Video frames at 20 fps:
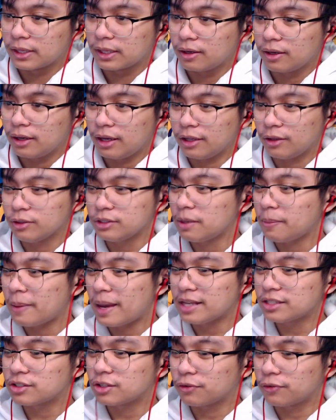Hey, don't say
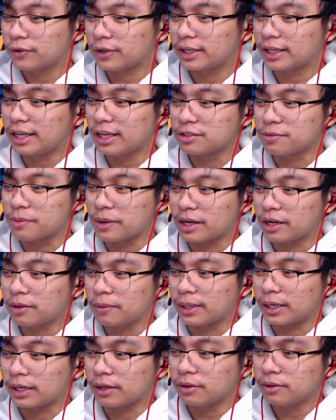bastard in front of kids, man. Come
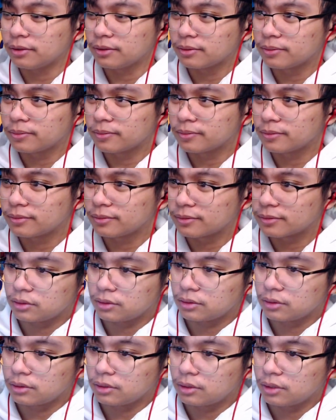on now.
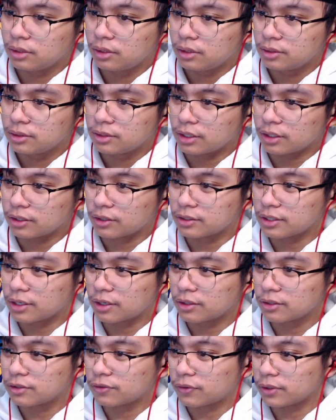Satoko's
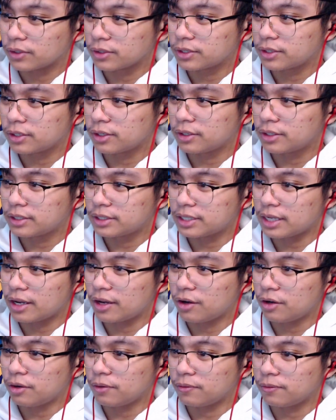uncle's forcing her to stay
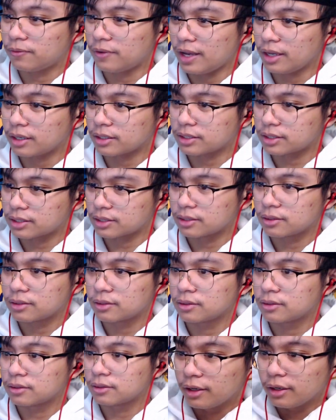home. Facts.
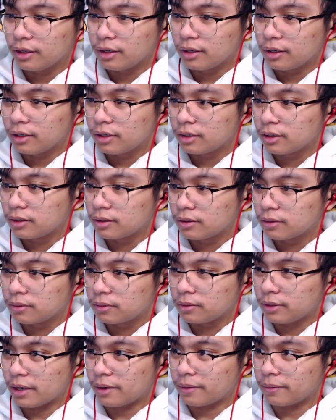
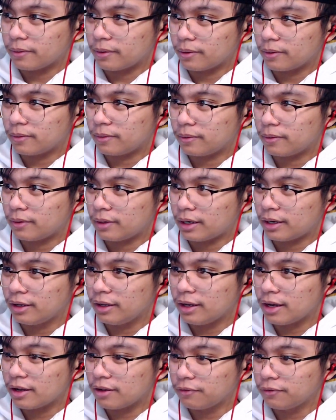Yo, how do
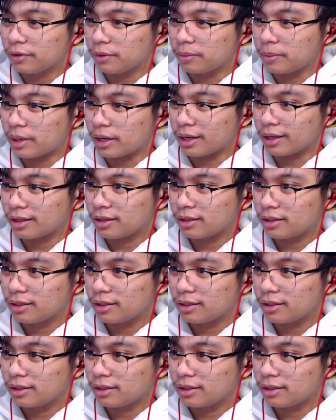y'all feel about it?